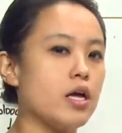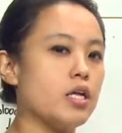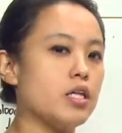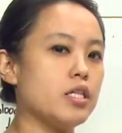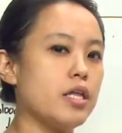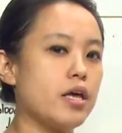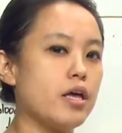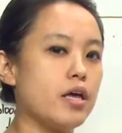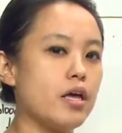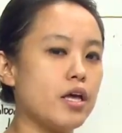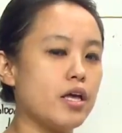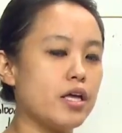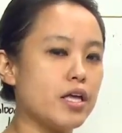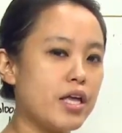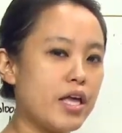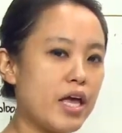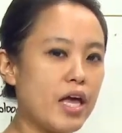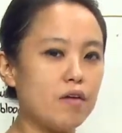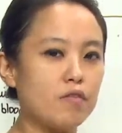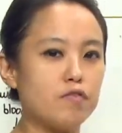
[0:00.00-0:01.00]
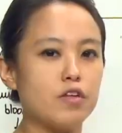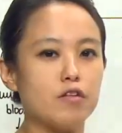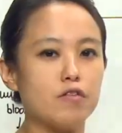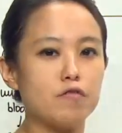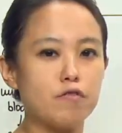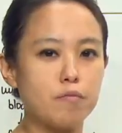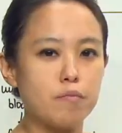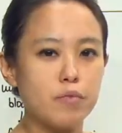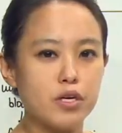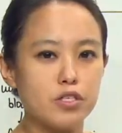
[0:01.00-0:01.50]
they gave the
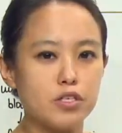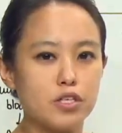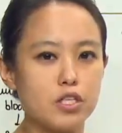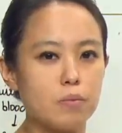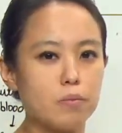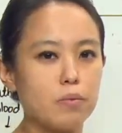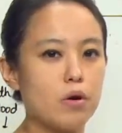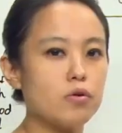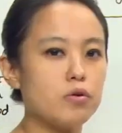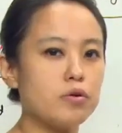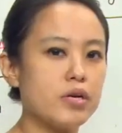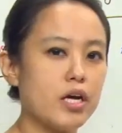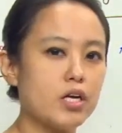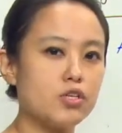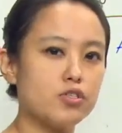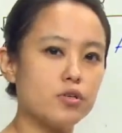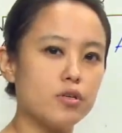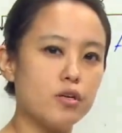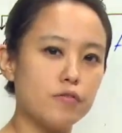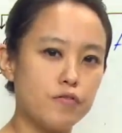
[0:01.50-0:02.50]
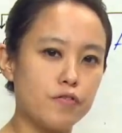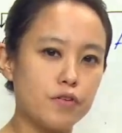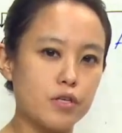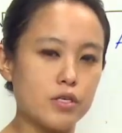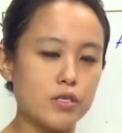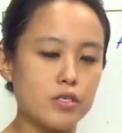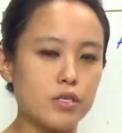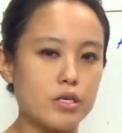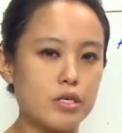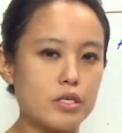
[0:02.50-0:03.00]
information about natural
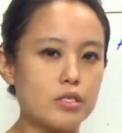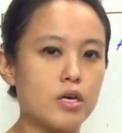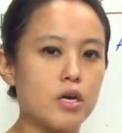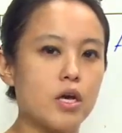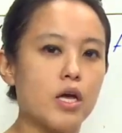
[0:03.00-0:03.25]
affinities,